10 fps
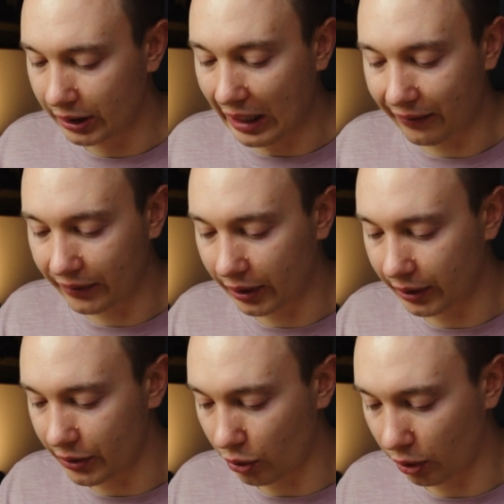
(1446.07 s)

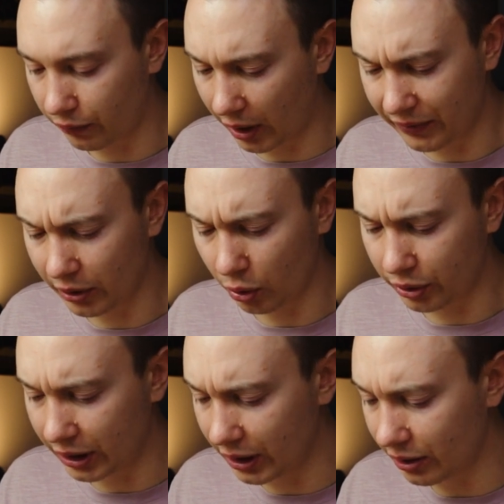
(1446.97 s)
definitely I think you
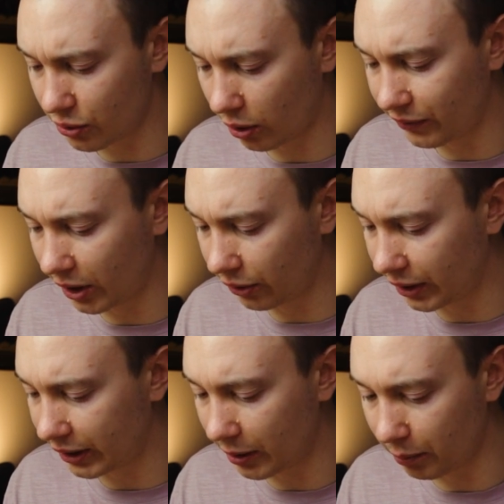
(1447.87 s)
only need sort of their
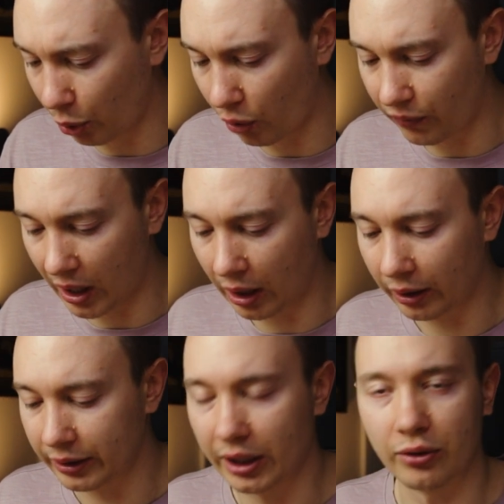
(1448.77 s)
LinkedIn profile,
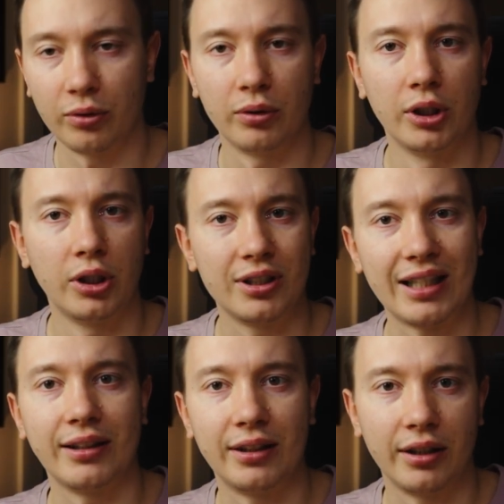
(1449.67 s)
and then you
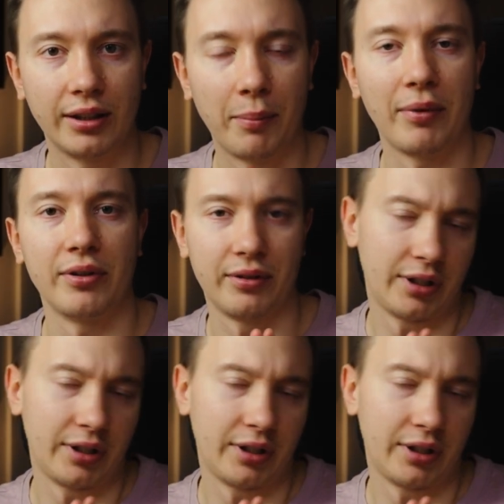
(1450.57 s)
send them,